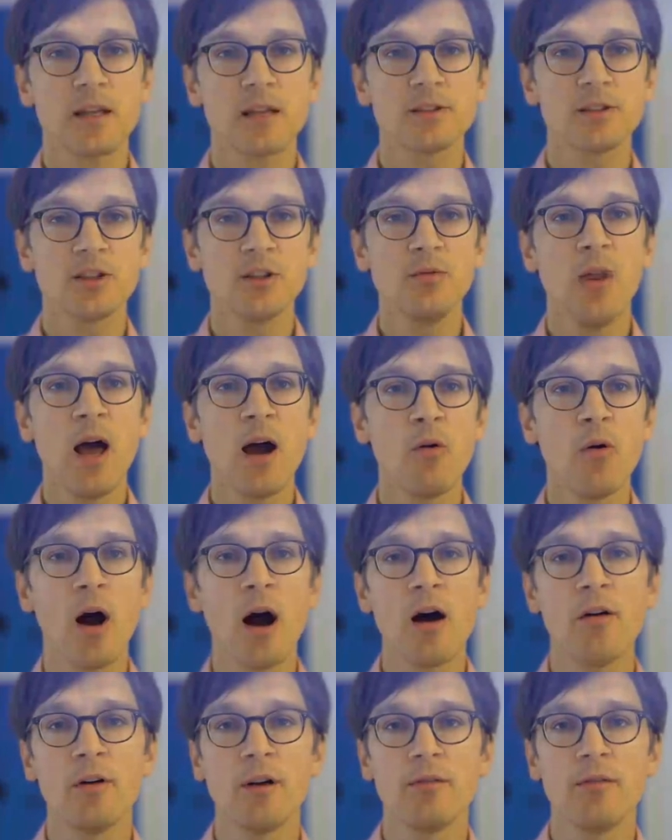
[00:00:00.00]
So now,
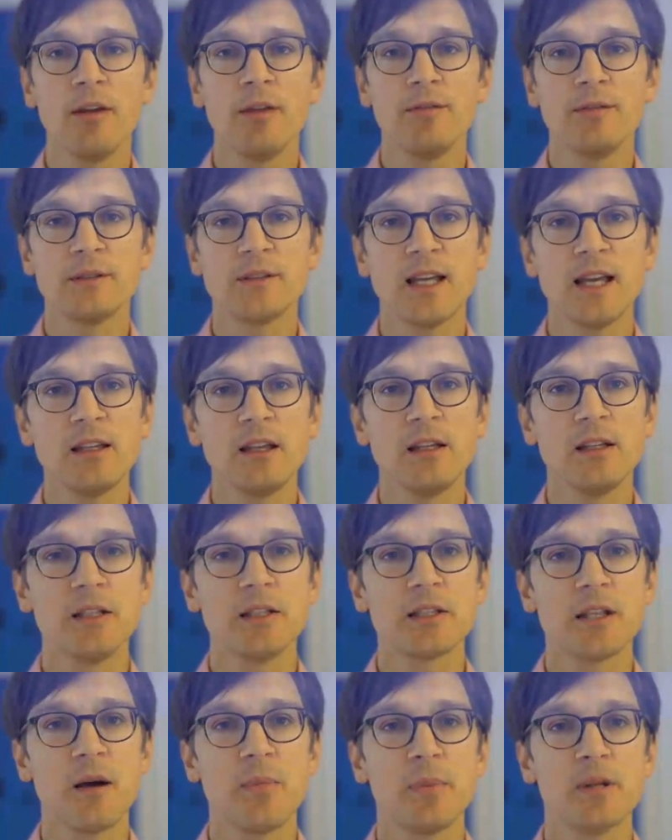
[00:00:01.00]
how are we setting
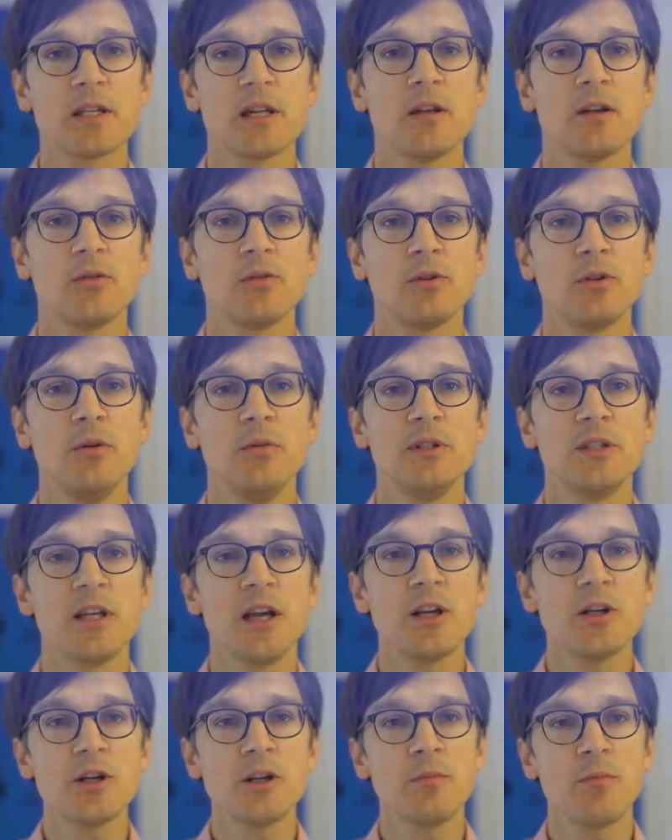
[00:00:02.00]
this up as an
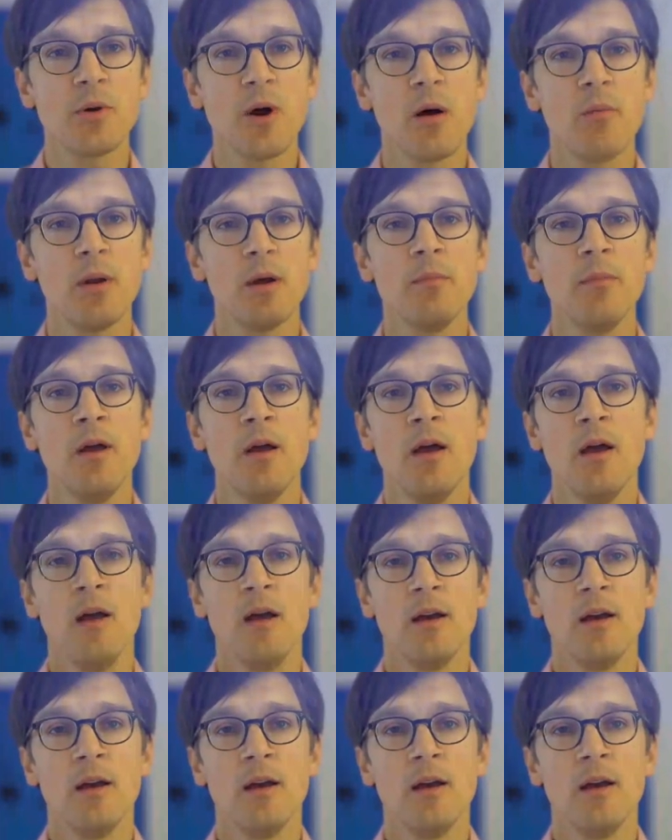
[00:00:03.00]
optimization problem?